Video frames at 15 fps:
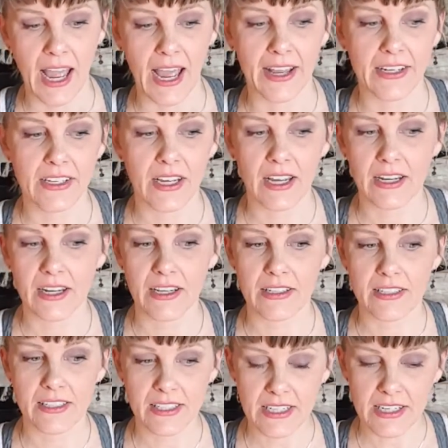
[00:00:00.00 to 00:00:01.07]
And I
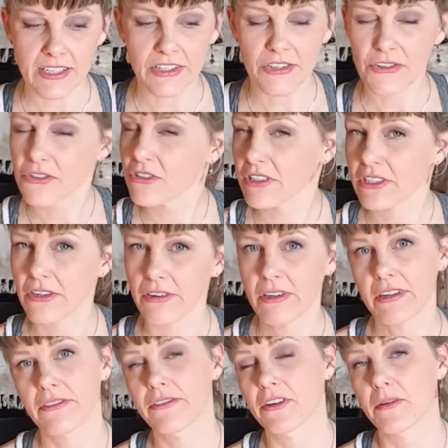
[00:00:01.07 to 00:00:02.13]
see it usually
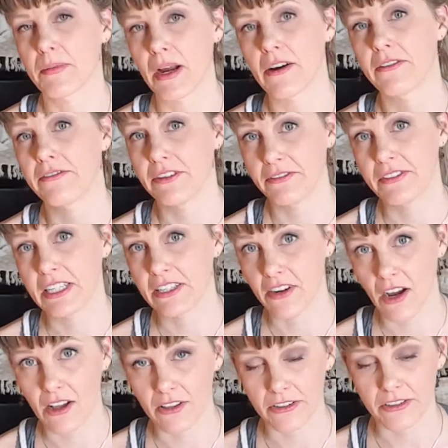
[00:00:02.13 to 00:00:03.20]
going for about
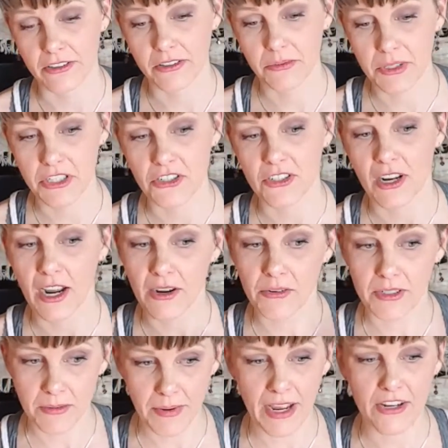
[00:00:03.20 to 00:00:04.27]
$50, which I
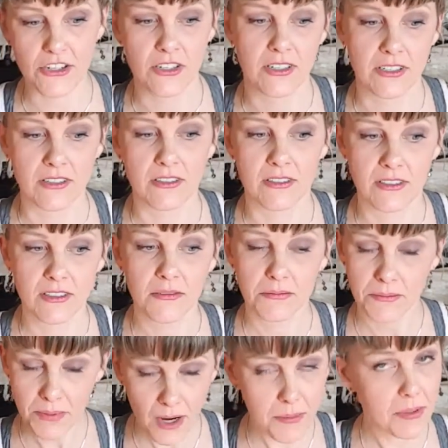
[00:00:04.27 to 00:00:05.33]
would imagine is
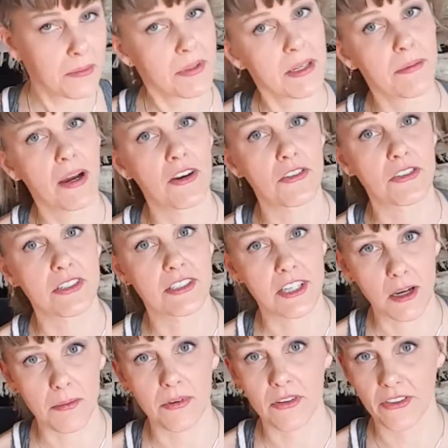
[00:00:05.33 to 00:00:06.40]
probably about
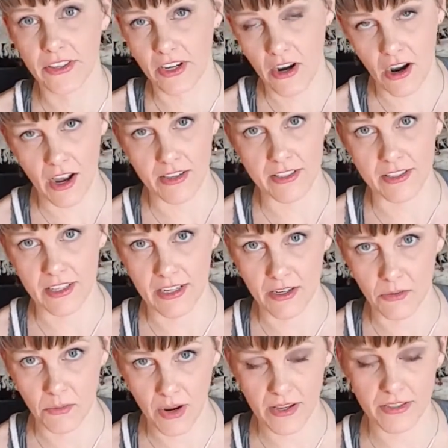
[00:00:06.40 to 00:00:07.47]
double the cost that
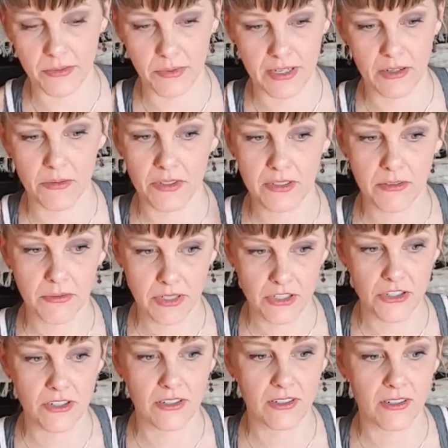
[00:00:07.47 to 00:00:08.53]
it was when it was
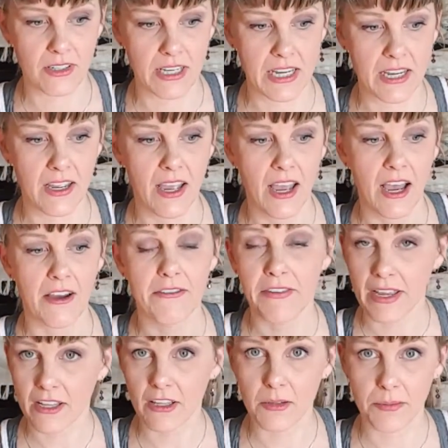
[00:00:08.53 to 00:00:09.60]
originally
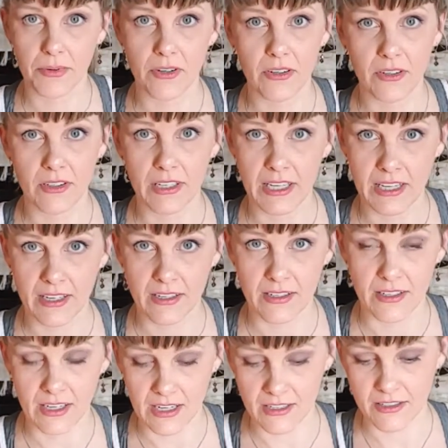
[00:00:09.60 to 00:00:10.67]
available
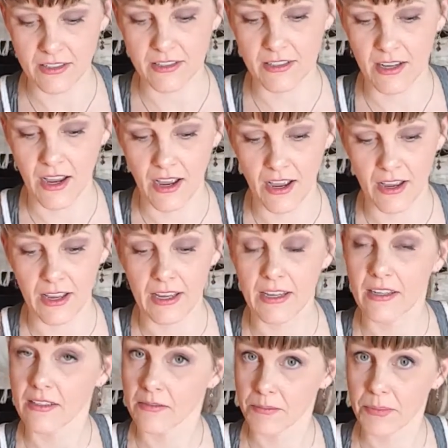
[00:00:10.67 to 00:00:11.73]

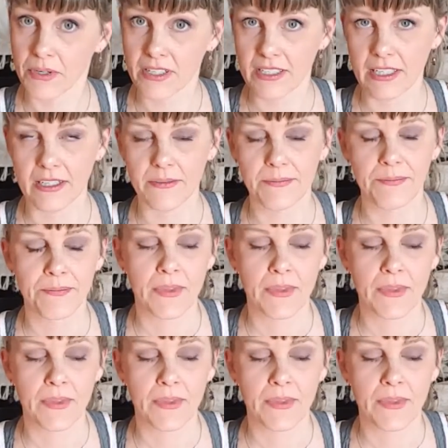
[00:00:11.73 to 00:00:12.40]
and printed.